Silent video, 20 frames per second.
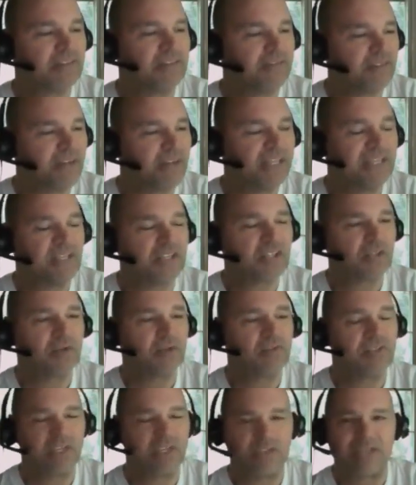fighting
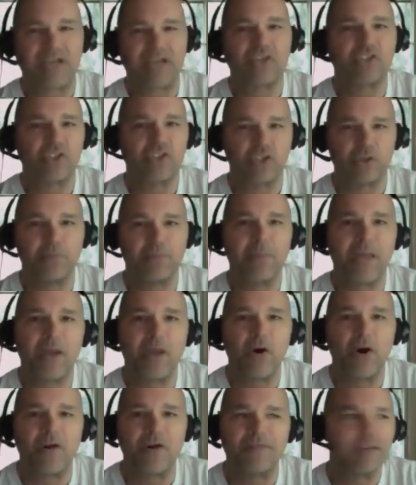certain things actually could pay
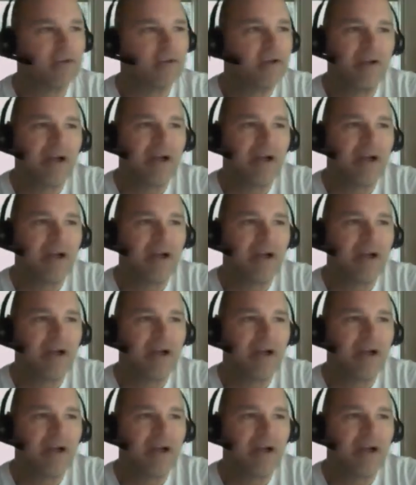off.